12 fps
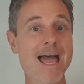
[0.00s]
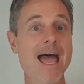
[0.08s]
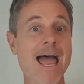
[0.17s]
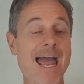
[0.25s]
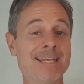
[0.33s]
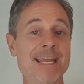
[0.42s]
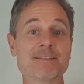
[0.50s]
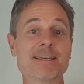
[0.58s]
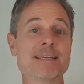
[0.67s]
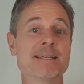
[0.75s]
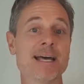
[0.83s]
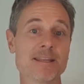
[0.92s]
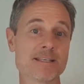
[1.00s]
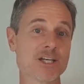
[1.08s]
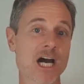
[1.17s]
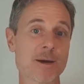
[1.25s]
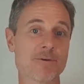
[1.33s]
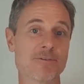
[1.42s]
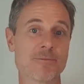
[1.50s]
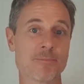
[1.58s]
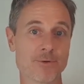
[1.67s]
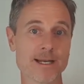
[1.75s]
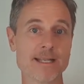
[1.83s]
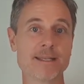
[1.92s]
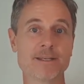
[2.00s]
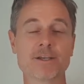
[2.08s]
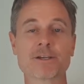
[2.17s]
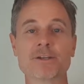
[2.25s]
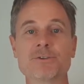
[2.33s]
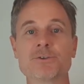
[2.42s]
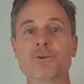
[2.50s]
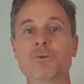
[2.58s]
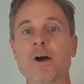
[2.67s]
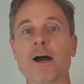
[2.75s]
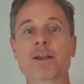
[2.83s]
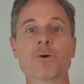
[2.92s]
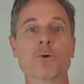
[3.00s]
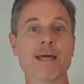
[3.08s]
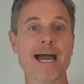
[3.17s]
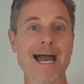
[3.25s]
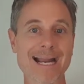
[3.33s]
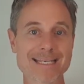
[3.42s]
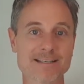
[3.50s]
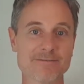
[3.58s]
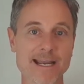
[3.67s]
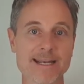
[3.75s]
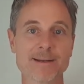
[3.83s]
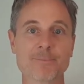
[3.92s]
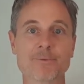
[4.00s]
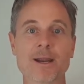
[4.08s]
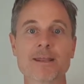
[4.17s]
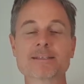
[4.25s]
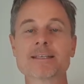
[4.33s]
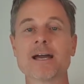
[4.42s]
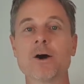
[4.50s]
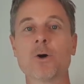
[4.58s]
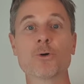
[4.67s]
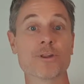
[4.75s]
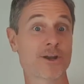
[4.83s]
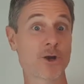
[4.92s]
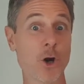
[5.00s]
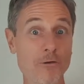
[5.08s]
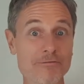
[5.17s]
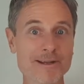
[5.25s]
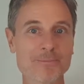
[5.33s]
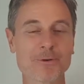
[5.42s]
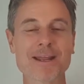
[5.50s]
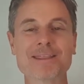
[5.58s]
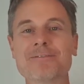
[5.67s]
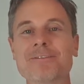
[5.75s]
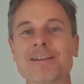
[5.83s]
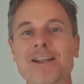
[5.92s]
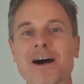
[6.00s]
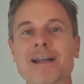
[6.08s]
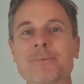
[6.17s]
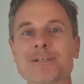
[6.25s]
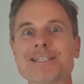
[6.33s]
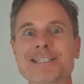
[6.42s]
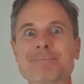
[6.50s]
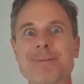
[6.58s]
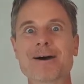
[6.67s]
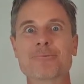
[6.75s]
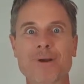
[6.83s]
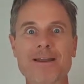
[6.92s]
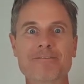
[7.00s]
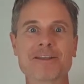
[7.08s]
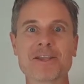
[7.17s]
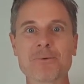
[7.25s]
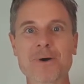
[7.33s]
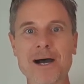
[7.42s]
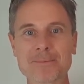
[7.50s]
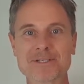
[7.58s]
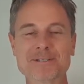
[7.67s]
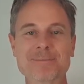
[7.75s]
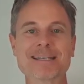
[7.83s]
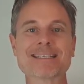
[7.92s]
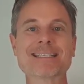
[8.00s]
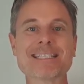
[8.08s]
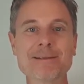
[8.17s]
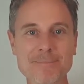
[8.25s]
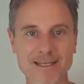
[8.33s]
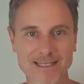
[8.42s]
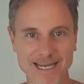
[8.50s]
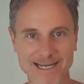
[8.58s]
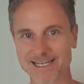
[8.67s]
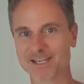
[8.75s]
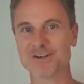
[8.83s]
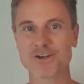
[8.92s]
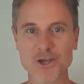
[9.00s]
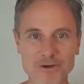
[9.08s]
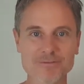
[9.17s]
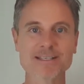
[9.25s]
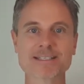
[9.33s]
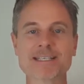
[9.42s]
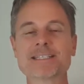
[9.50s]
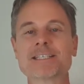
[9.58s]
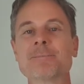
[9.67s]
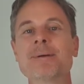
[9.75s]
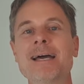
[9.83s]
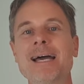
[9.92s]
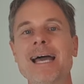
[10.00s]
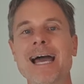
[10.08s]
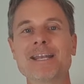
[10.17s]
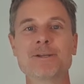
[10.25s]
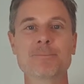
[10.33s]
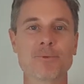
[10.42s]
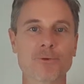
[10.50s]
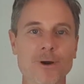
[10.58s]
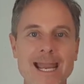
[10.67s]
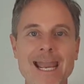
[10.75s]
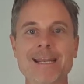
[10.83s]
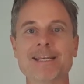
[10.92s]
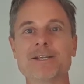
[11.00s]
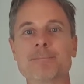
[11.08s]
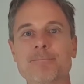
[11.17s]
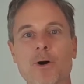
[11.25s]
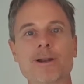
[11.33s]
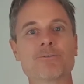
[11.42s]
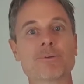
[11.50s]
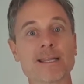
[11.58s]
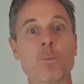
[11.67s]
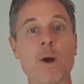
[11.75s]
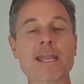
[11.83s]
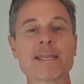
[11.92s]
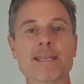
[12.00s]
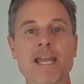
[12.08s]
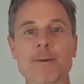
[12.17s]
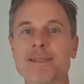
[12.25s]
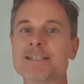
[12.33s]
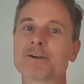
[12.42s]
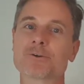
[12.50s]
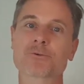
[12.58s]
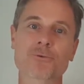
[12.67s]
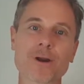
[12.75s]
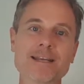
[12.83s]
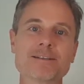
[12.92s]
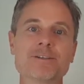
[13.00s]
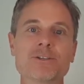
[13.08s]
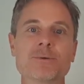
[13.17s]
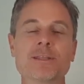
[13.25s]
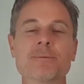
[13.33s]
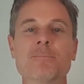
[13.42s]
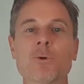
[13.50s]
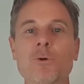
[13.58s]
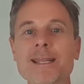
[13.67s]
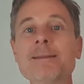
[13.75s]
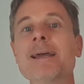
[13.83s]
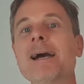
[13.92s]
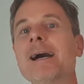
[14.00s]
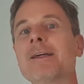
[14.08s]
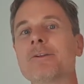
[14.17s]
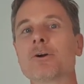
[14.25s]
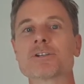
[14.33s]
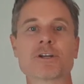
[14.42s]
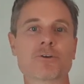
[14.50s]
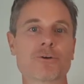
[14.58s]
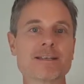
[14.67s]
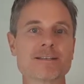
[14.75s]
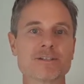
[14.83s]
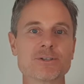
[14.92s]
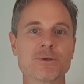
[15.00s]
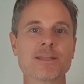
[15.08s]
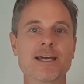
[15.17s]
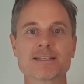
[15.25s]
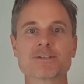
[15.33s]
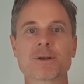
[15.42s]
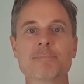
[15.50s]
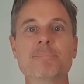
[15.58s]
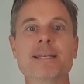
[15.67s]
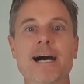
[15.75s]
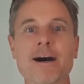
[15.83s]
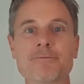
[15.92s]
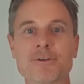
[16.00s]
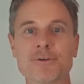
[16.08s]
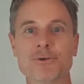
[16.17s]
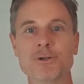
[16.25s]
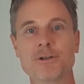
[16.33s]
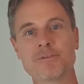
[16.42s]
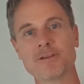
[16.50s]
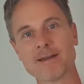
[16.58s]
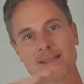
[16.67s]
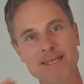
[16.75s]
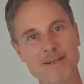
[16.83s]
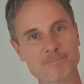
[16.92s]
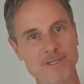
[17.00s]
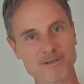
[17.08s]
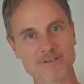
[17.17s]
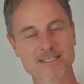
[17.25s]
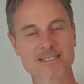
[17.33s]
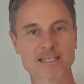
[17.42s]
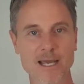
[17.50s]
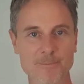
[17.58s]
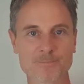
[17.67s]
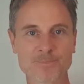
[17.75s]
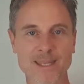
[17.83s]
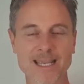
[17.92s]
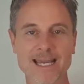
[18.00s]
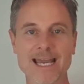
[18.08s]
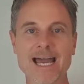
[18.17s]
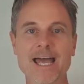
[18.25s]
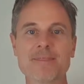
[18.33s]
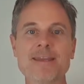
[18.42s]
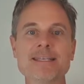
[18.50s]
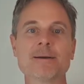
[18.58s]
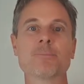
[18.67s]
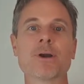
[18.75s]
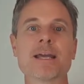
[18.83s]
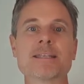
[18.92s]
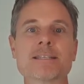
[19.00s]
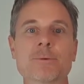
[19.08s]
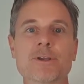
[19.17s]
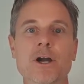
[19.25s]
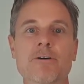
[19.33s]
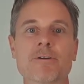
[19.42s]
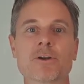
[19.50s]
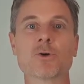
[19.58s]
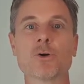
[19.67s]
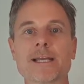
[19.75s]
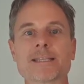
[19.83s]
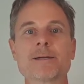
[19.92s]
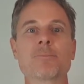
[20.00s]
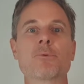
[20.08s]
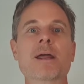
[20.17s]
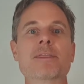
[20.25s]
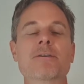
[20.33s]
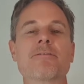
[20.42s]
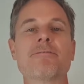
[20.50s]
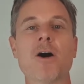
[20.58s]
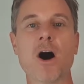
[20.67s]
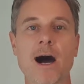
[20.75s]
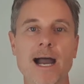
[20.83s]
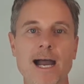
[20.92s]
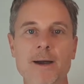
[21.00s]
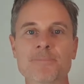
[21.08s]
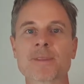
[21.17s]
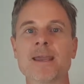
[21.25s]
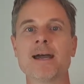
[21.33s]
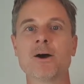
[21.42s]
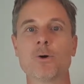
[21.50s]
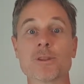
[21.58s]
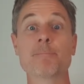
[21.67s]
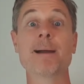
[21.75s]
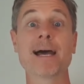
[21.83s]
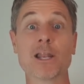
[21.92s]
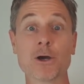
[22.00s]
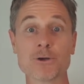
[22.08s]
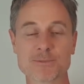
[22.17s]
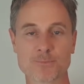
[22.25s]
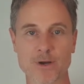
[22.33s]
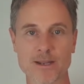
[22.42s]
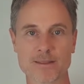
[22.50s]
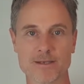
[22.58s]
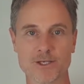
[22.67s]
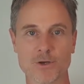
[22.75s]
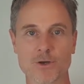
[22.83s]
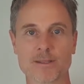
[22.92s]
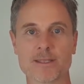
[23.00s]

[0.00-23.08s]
And yet there's another type of breathing you can do, I call the activating breaths, or the coffee breath if you like, which is about revving you up, which is about stimulating your nervous system and your brain and your body, really waking up. And these are great to do in the morning. They're also great to do in that sort of mid-afternoon if you've had that bit of a slump. These are breaths that we often call like the breath of fire or the bellows breath in yoga.